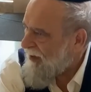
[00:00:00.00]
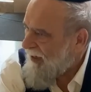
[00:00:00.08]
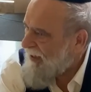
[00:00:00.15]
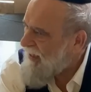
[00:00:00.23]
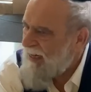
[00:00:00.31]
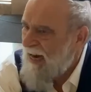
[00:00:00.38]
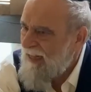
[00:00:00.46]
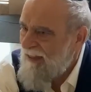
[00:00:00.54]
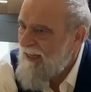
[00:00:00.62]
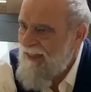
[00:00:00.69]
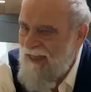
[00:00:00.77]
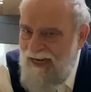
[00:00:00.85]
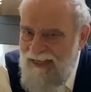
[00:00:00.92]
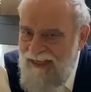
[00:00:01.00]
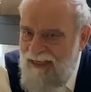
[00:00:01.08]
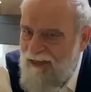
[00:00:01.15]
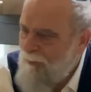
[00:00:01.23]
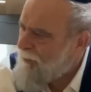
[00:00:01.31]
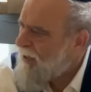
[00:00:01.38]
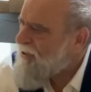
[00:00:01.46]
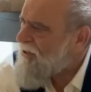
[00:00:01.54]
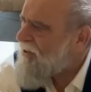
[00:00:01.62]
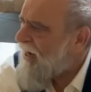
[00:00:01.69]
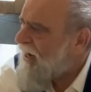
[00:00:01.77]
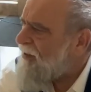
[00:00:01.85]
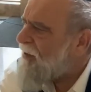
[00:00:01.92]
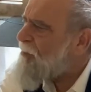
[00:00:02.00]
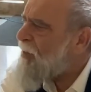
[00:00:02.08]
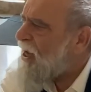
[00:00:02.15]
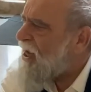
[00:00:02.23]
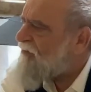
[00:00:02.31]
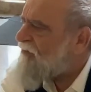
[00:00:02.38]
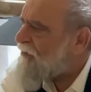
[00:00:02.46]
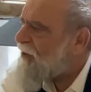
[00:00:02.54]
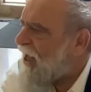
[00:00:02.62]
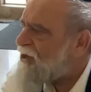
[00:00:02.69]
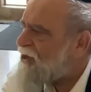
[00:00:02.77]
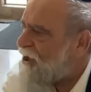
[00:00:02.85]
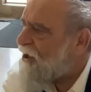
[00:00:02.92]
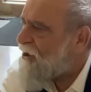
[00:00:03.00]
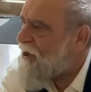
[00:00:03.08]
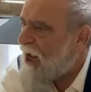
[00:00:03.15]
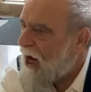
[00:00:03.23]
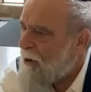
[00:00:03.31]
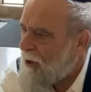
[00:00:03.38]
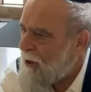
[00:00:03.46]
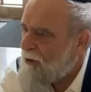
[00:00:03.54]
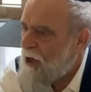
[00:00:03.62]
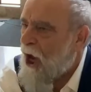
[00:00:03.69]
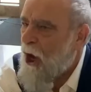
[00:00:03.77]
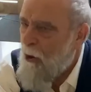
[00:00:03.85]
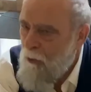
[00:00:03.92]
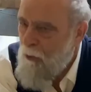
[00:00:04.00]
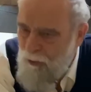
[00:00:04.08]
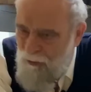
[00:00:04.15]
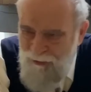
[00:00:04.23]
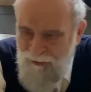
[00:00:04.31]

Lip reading: He did not like the idea that blessed are the meek, for they shall inherit. No.